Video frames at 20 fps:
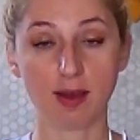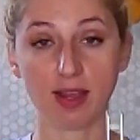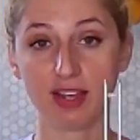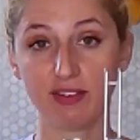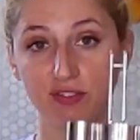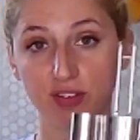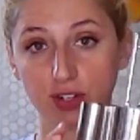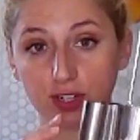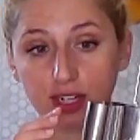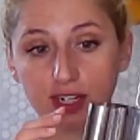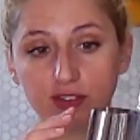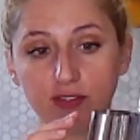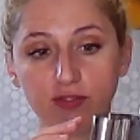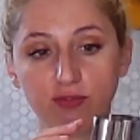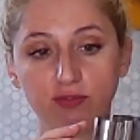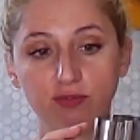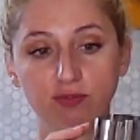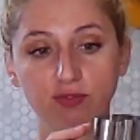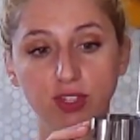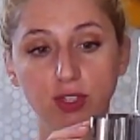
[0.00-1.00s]
If you're
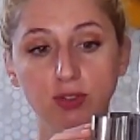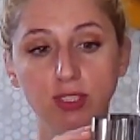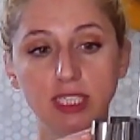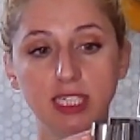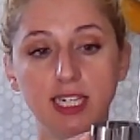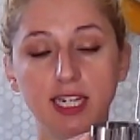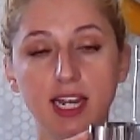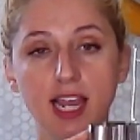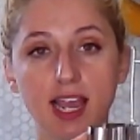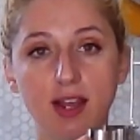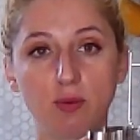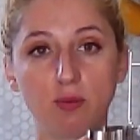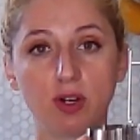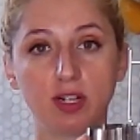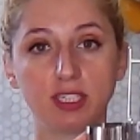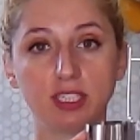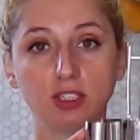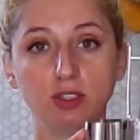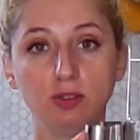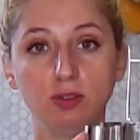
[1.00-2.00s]
infusing and
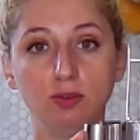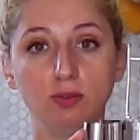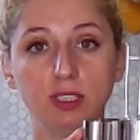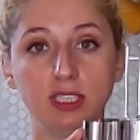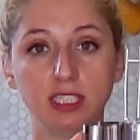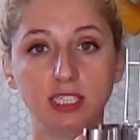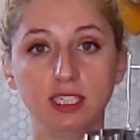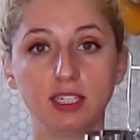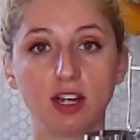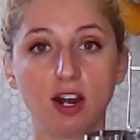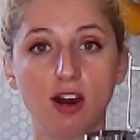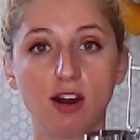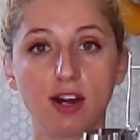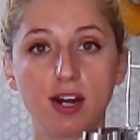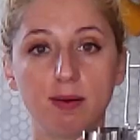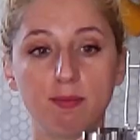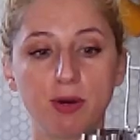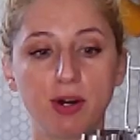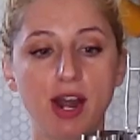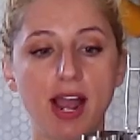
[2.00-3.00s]
want to
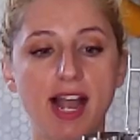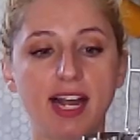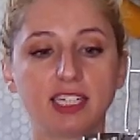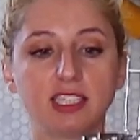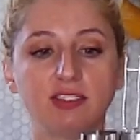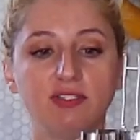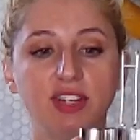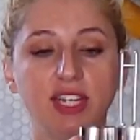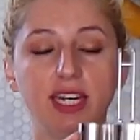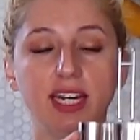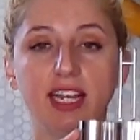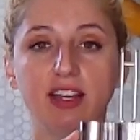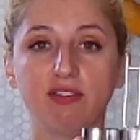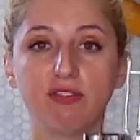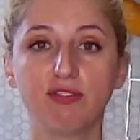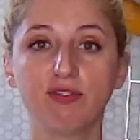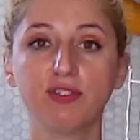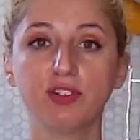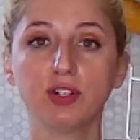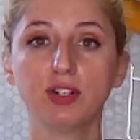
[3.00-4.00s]
decarb or activate a
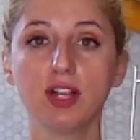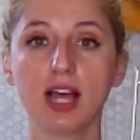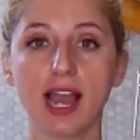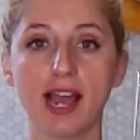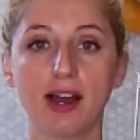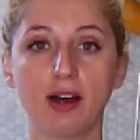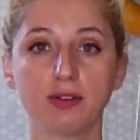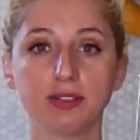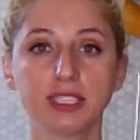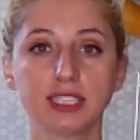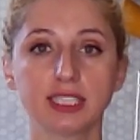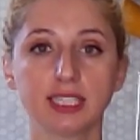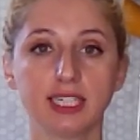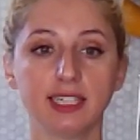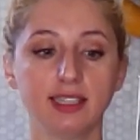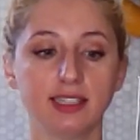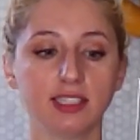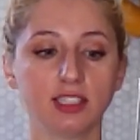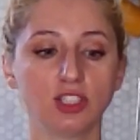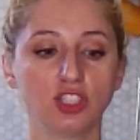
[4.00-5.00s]
full ounce
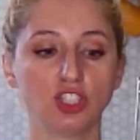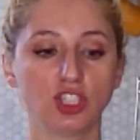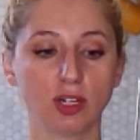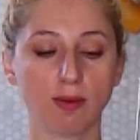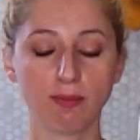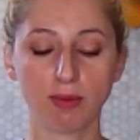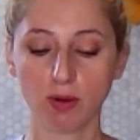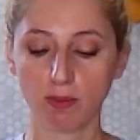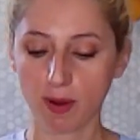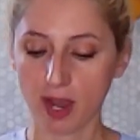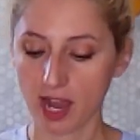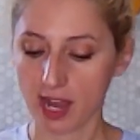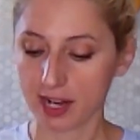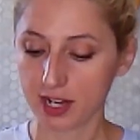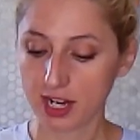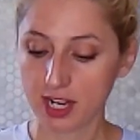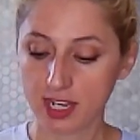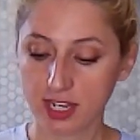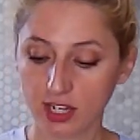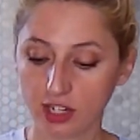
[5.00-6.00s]
in this jumbo
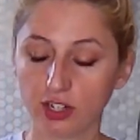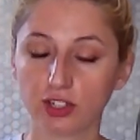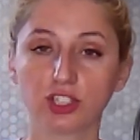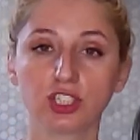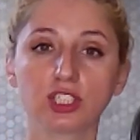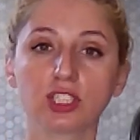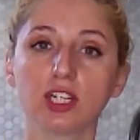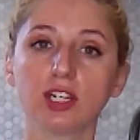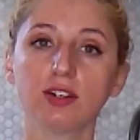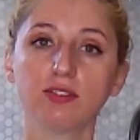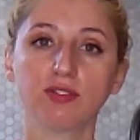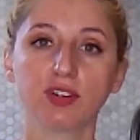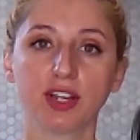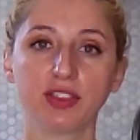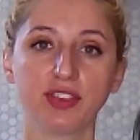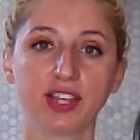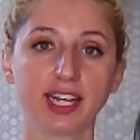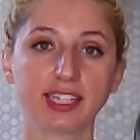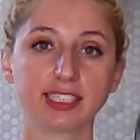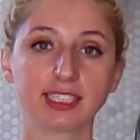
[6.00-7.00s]
pod, you're just going to
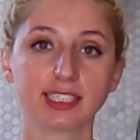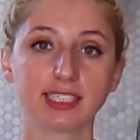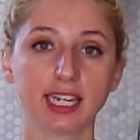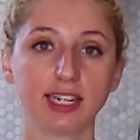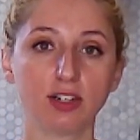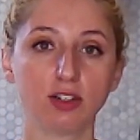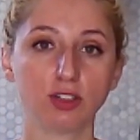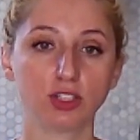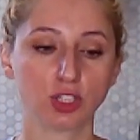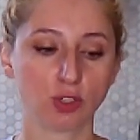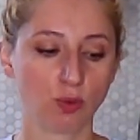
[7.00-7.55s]
run that cycle